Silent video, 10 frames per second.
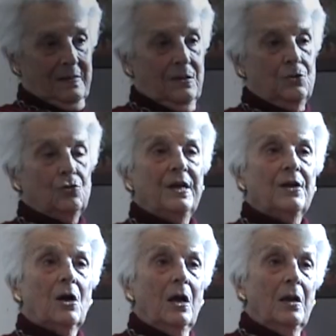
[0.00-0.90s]
Did you
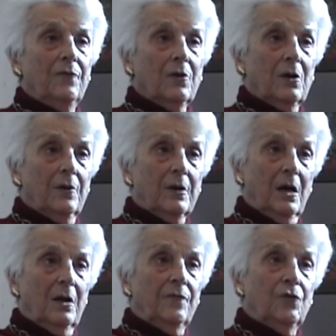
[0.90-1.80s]
take color?
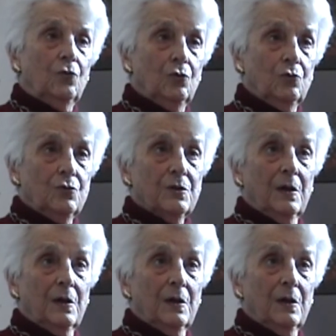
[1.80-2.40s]
Color photos?